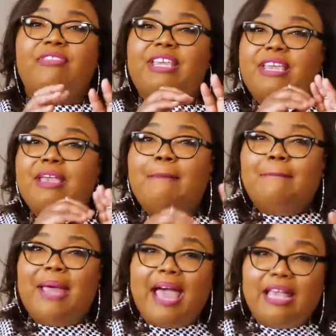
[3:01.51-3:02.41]
the
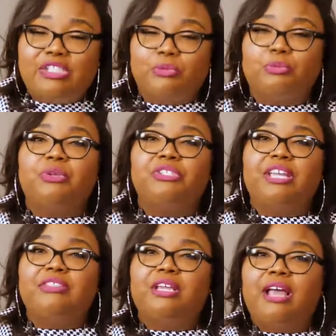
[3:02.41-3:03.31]
pass-through. There's
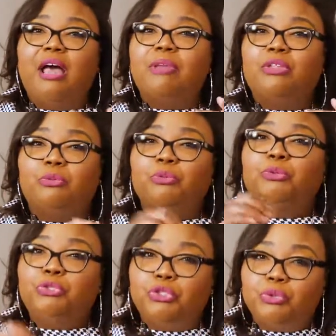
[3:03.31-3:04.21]
nothing coming through
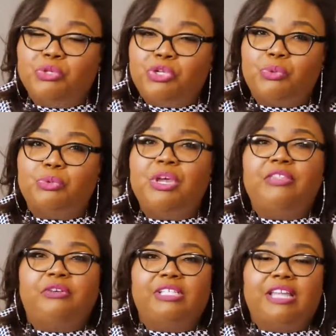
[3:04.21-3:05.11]
to you.
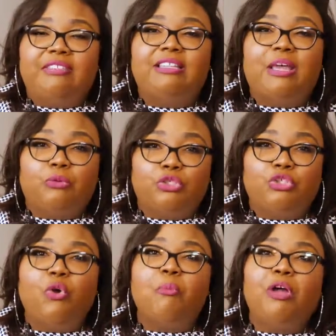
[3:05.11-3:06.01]
There's nothing that will
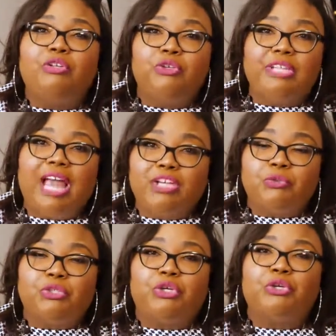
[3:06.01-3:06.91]
show up on your tax
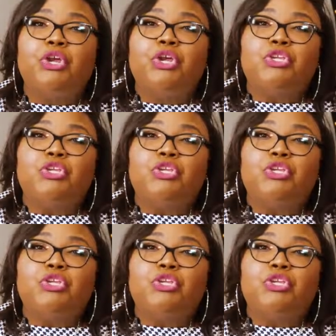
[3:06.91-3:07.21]
return.